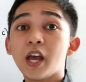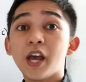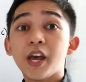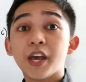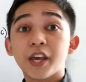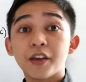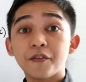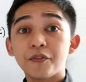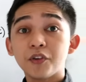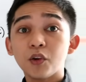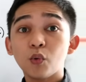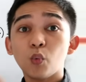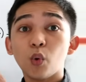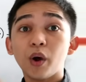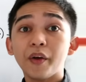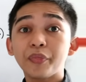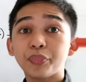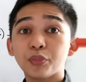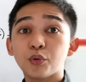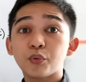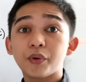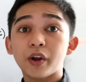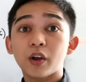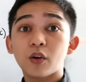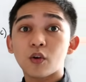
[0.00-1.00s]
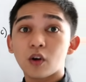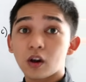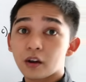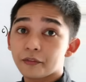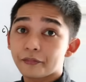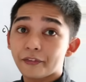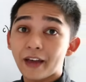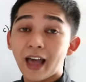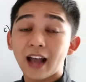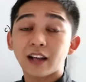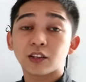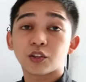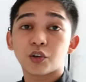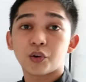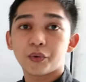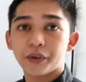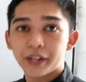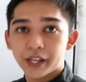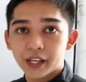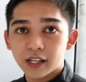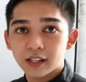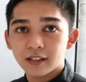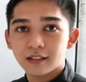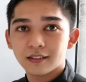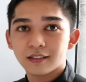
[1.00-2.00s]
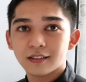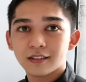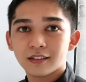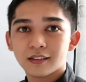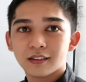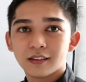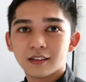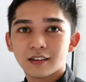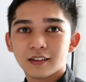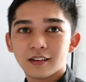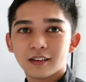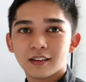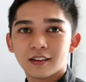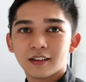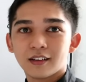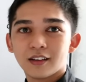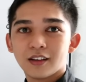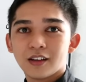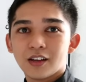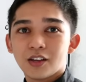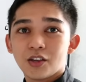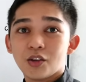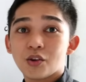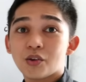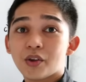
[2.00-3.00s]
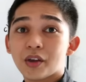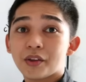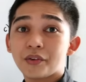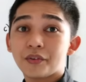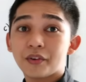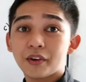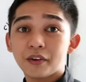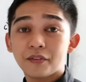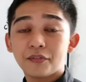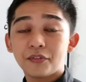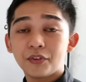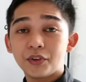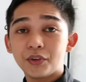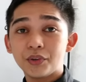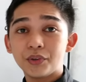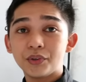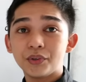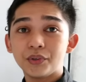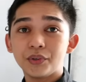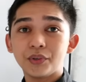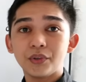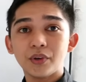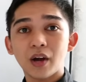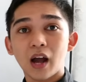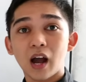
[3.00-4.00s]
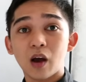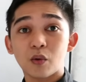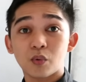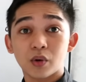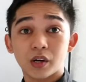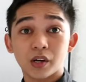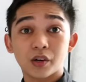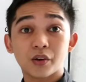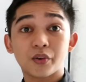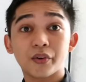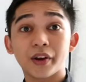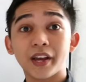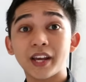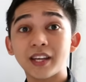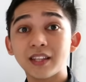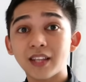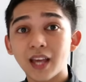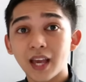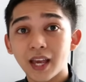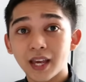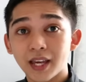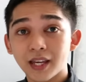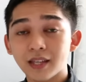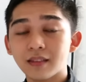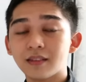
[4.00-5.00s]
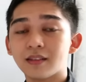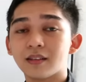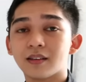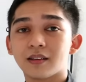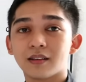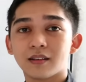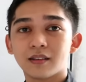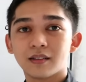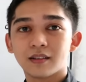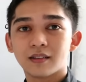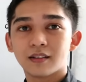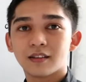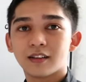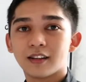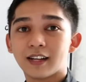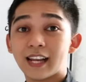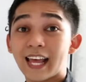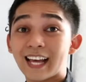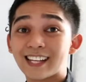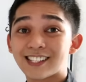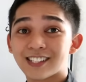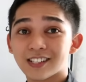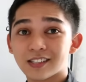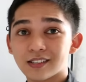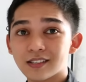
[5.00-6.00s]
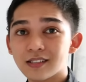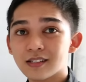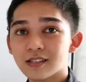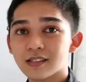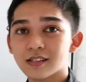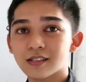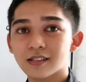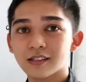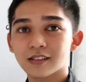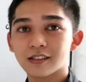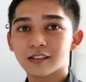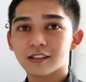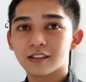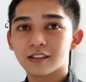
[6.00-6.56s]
If you want to recall factoring, you can review our grade 8 lessons.